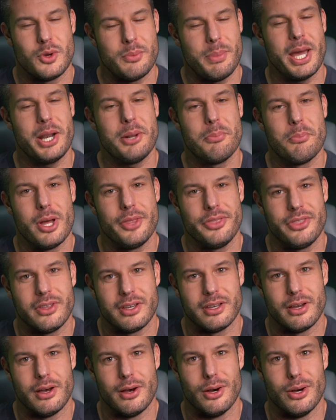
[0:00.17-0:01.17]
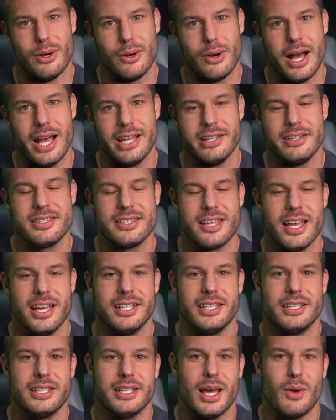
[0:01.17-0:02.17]
about a month ago, I
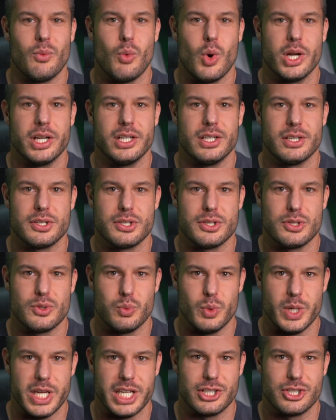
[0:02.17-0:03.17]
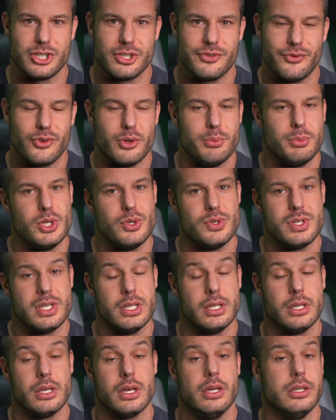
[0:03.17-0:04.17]
decided that I wanted to switch from
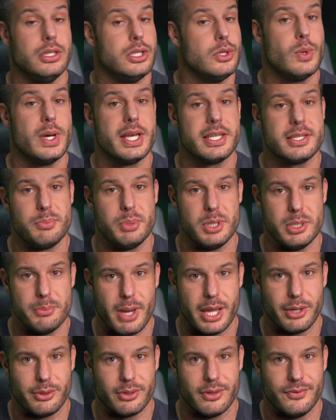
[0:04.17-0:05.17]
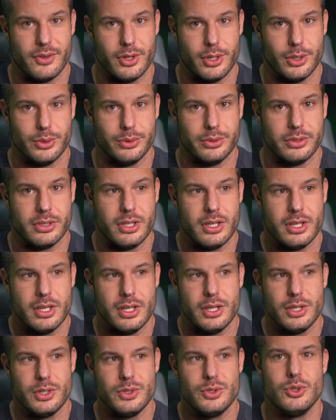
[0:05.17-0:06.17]
using a USB microphone
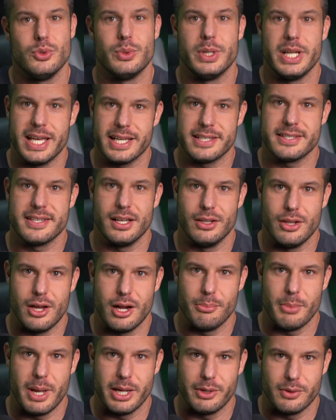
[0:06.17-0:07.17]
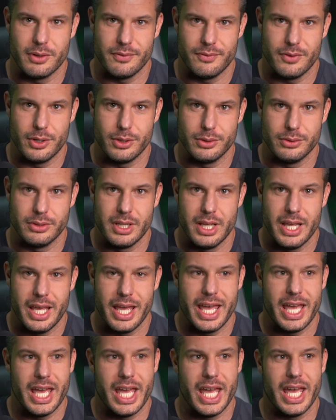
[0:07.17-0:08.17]
to an XLR microphone.
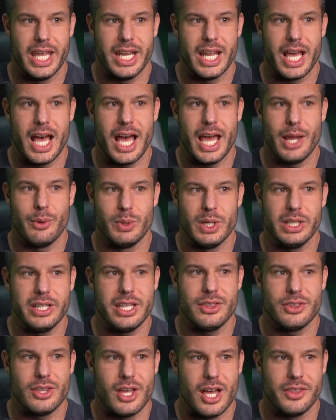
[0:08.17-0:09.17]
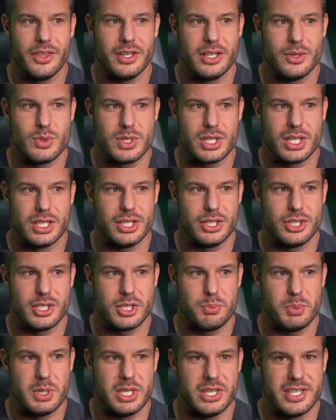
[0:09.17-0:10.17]
And I really thought that it was going to
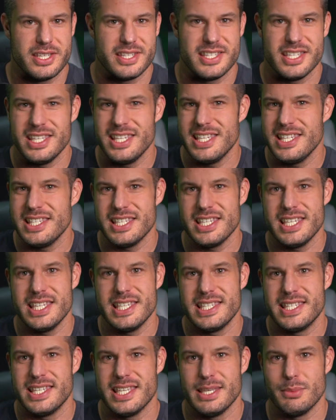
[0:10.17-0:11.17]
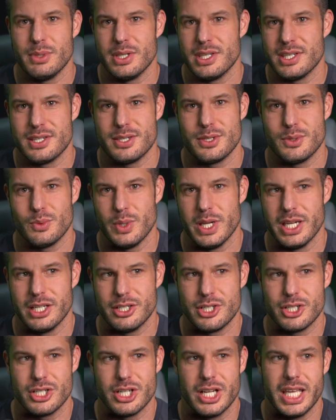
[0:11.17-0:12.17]
just be this easy, seamless
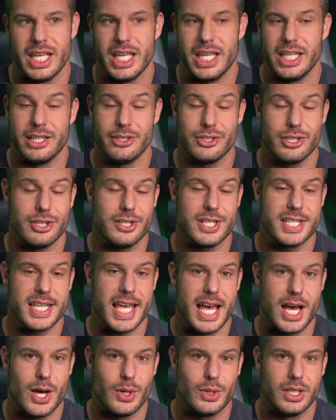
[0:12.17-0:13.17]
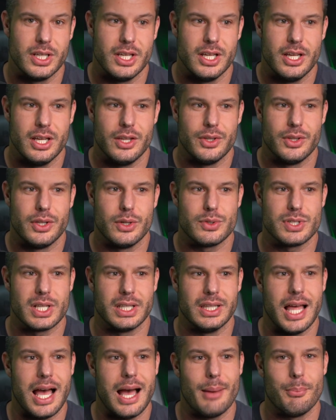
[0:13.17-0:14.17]
switch. And it turns out there was a
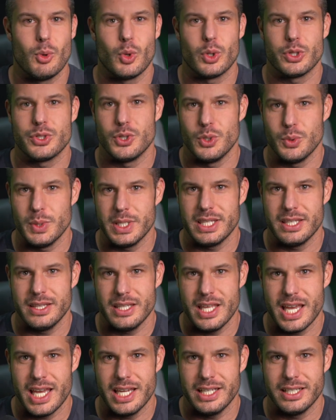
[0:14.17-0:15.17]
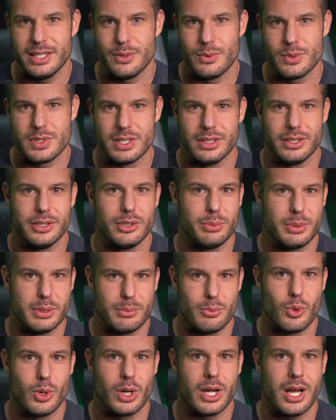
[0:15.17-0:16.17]
lot more to it than that. It was a little bit
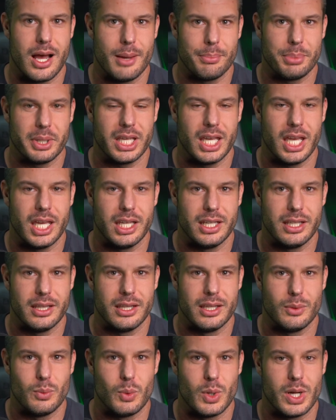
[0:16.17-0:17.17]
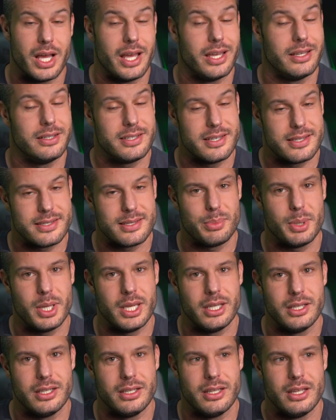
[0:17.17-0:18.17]
more complicated than what I
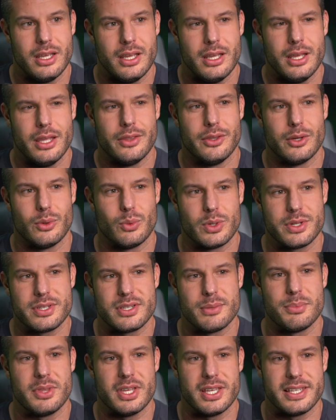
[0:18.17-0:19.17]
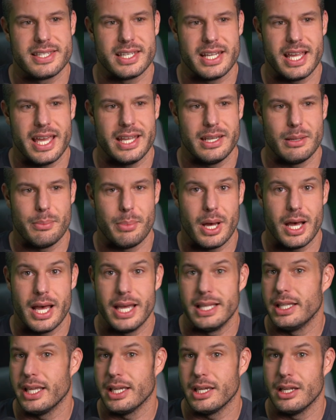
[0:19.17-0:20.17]
anticipated. There were some things that I had to
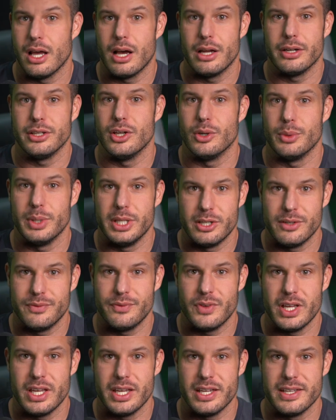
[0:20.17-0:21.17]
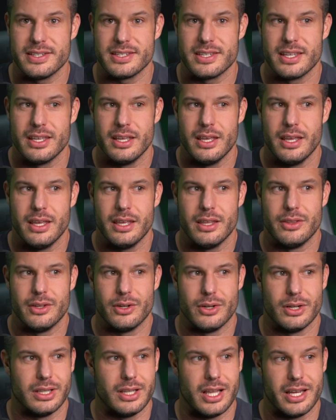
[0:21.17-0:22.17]
buy, like an audio interface.
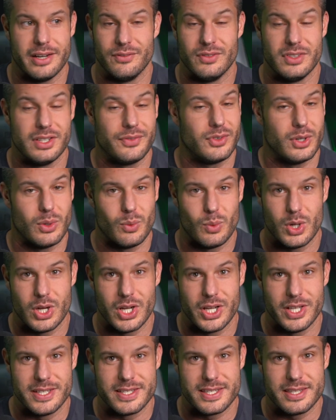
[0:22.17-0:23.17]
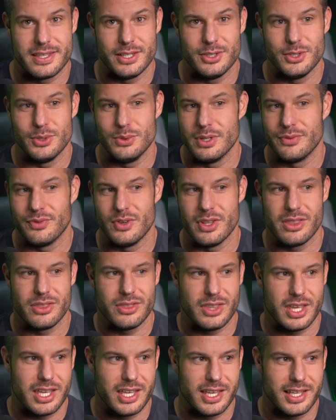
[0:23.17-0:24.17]
There are a lot of different ones. They do different
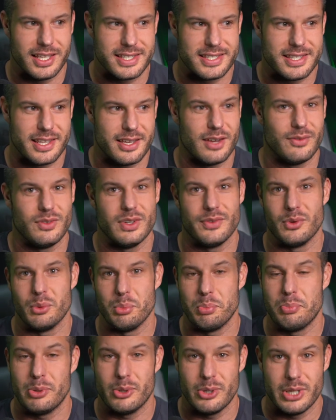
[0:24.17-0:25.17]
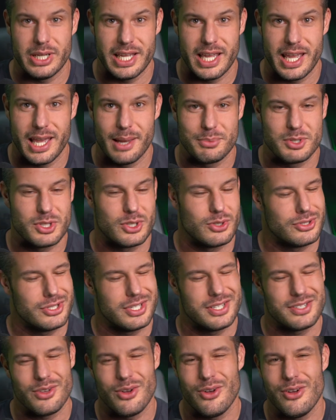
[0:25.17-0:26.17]
things. They have different preamps. There's
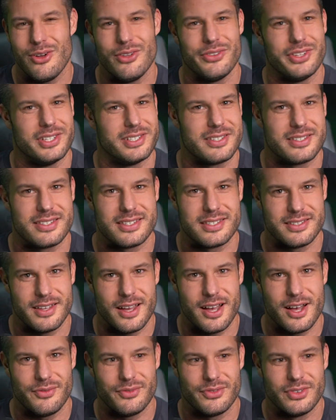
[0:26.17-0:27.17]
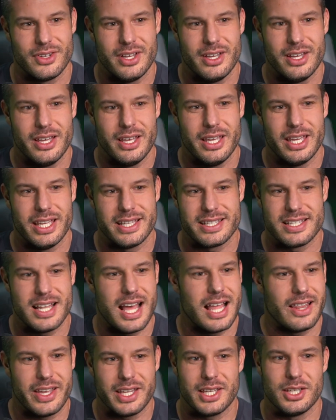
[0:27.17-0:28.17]
just all this stuff. It's
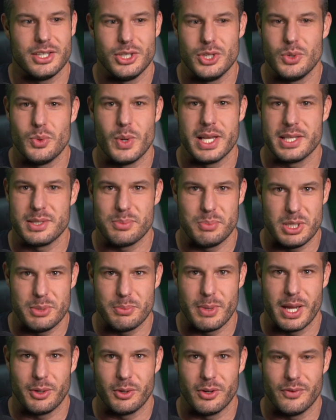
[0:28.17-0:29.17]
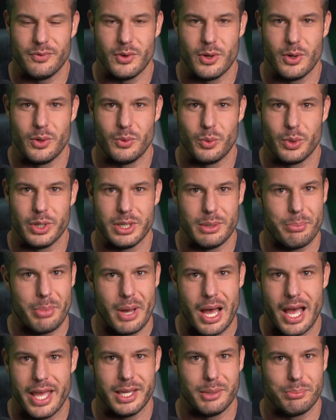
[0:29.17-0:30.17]
not like a USB microphone where you
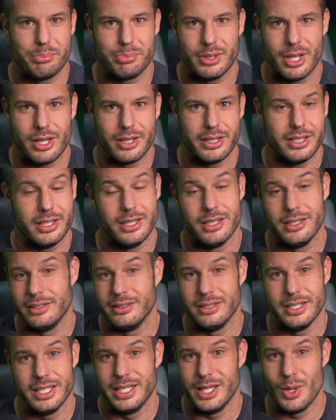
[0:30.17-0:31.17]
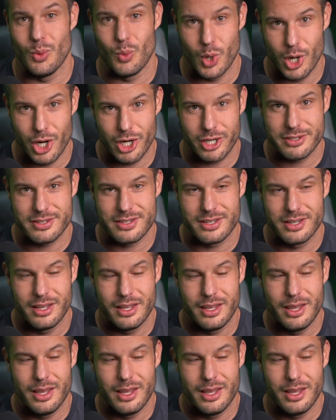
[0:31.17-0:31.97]
buy it, plug it in, and it works.